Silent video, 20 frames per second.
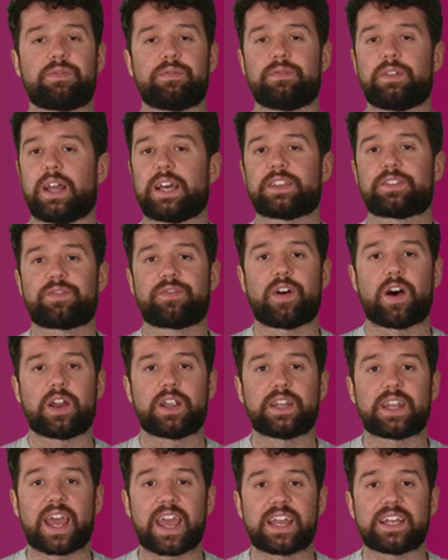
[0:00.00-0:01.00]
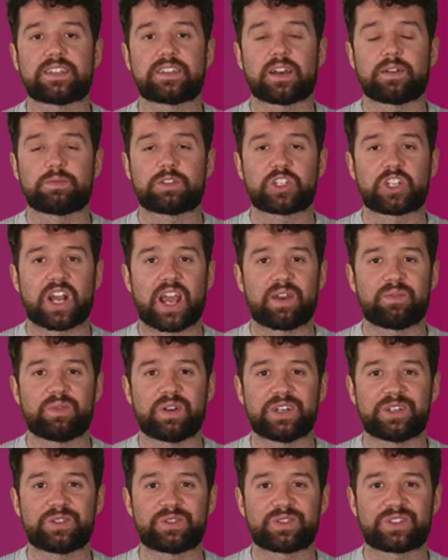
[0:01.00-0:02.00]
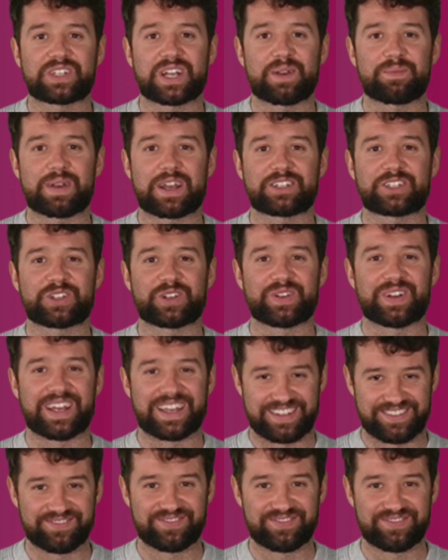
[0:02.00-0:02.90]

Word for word: Let's find a time to chat and we'll chat about shortly.